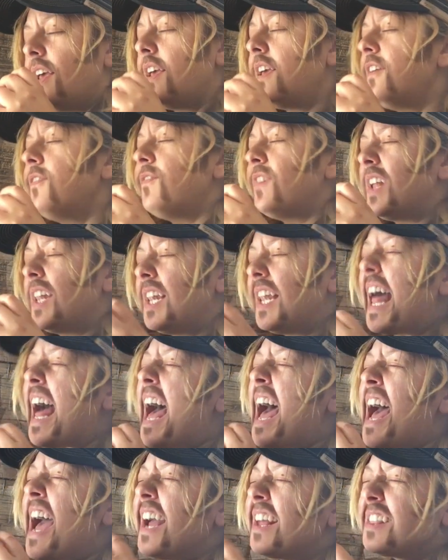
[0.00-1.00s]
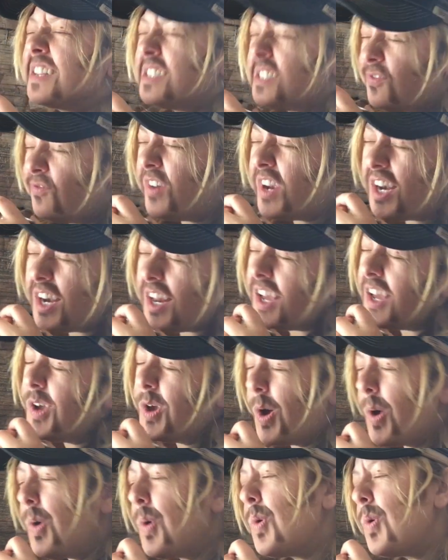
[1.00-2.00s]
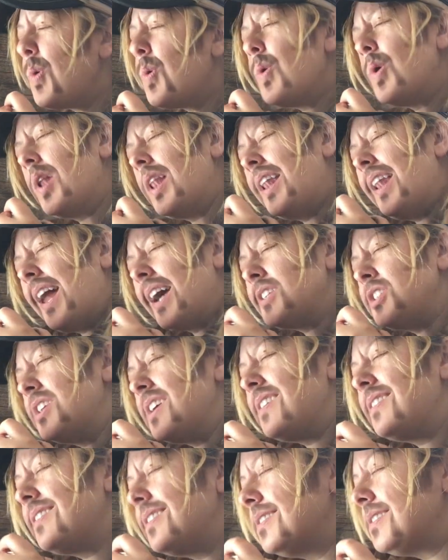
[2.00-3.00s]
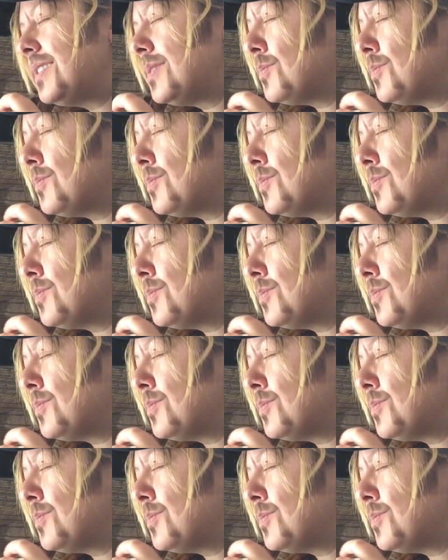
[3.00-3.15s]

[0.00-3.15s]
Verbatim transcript: If you like this video, like, share, and